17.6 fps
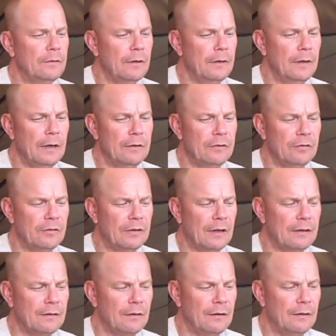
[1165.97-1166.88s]
So yeah, just
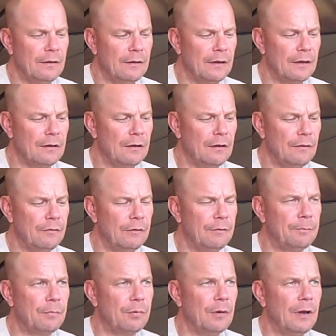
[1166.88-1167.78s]
had a
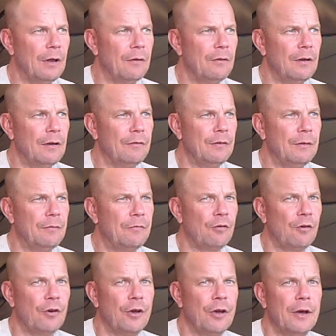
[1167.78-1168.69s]
lovely
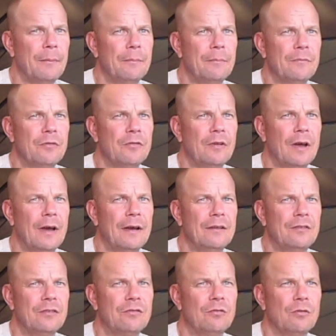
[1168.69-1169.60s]
fry up,
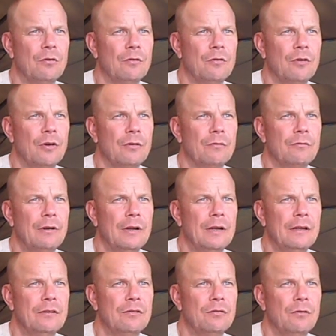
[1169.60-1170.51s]
starting to sort of like
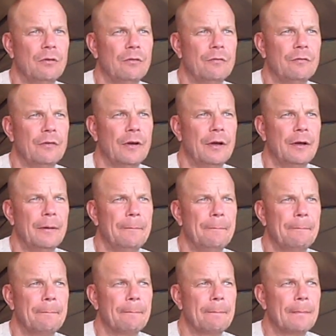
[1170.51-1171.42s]
really sort of